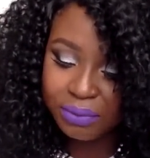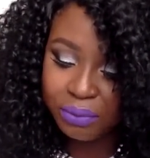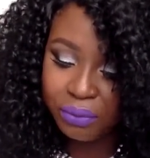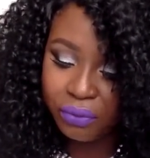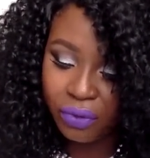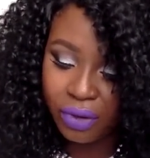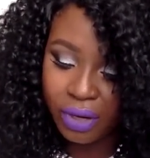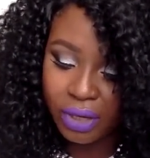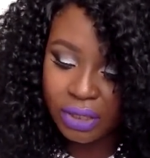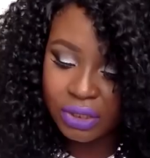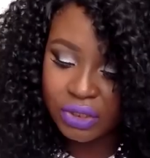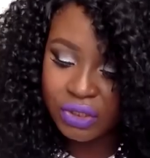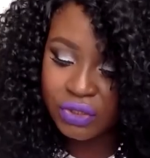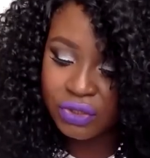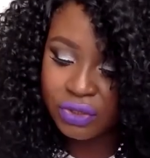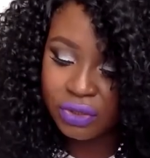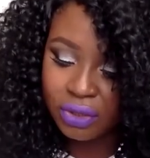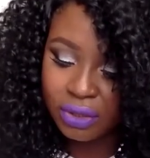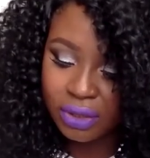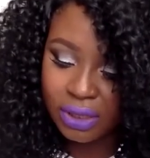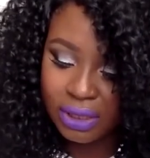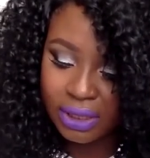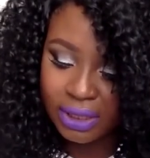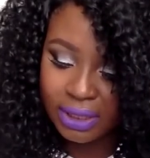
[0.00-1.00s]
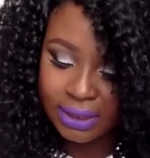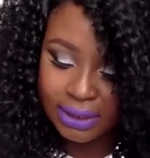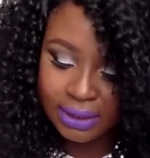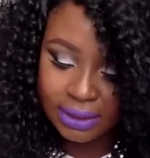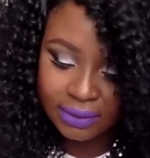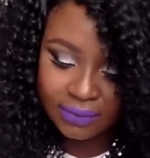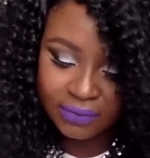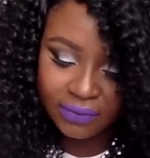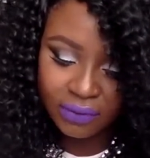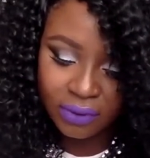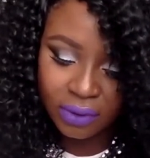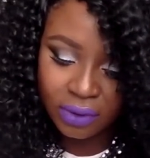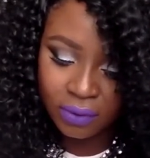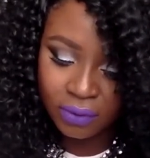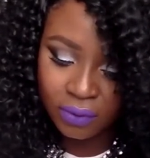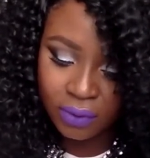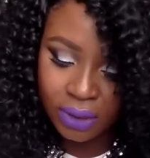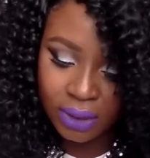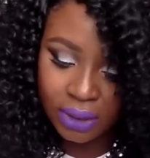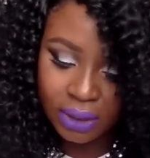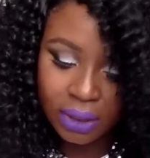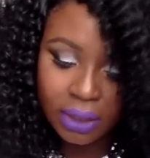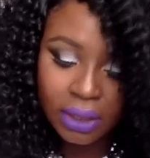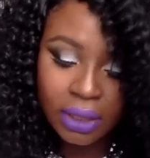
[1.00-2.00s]
brown sugar lace front
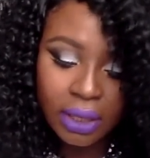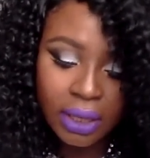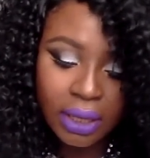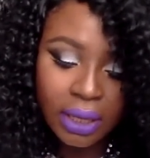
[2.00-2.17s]
Wee.